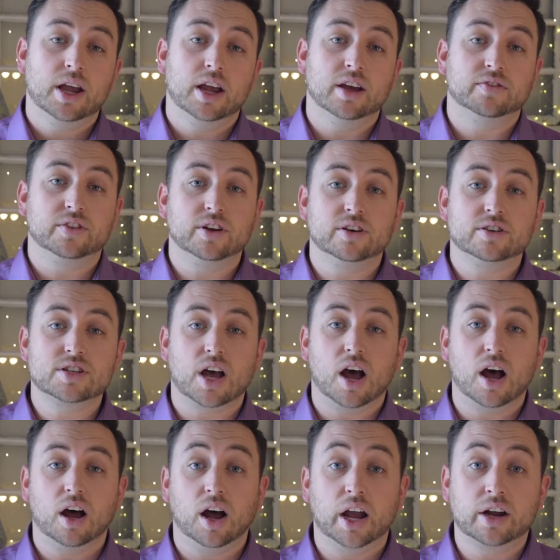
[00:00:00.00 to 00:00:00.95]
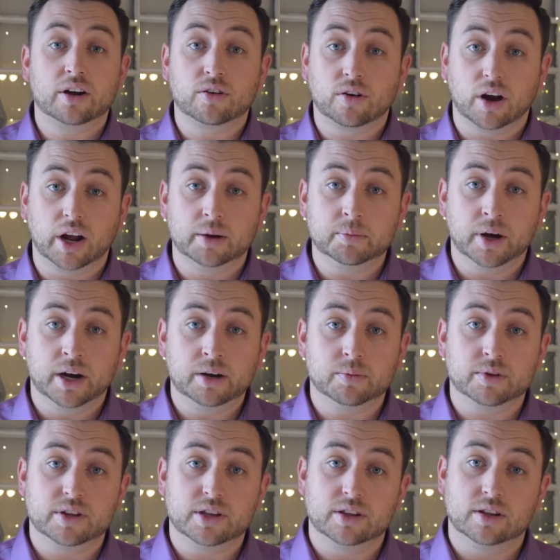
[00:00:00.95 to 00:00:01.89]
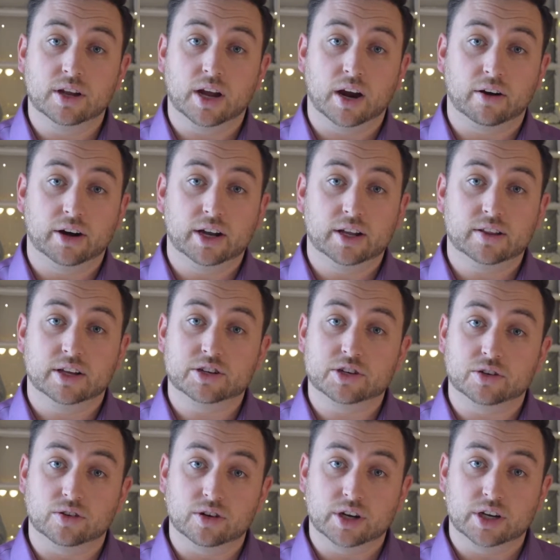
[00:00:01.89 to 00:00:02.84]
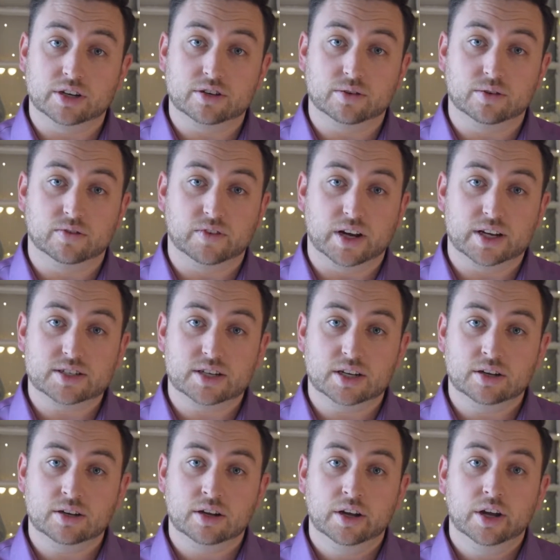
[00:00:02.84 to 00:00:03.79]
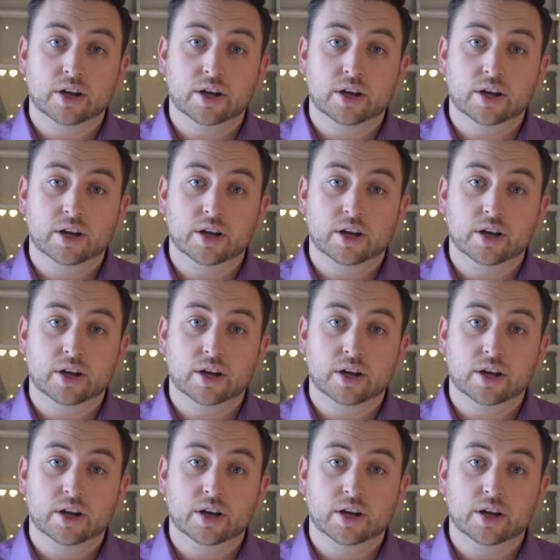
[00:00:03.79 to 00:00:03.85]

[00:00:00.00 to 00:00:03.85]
If there's a high crime rate within the area that you're looking to invest in,